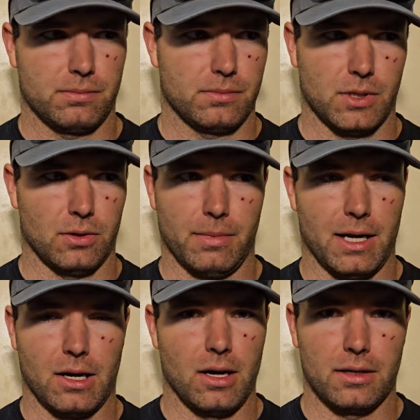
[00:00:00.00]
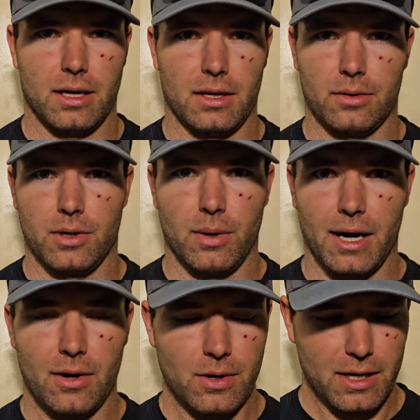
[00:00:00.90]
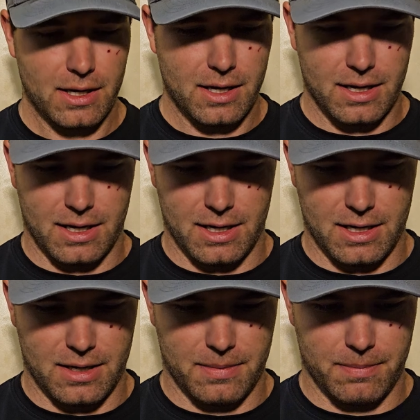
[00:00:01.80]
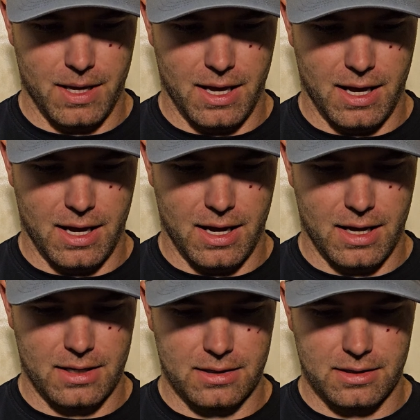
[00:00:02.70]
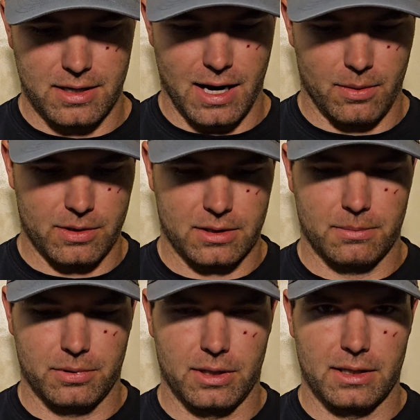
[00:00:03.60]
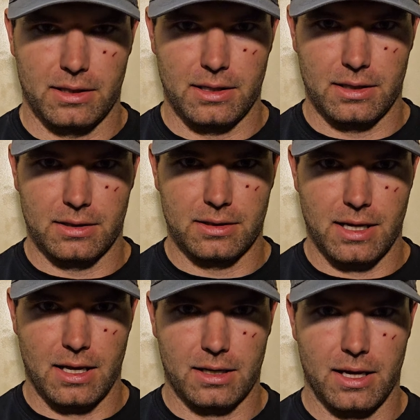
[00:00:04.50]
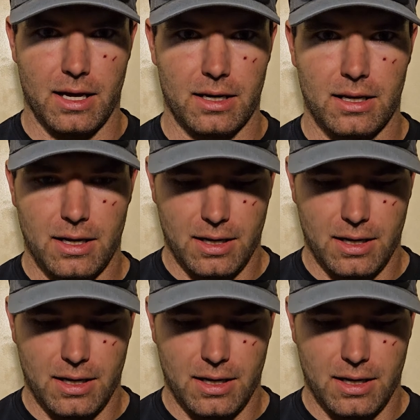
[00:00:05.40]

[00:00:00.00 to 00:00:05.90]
turn back on. I don't know how. And now it's completely dead again.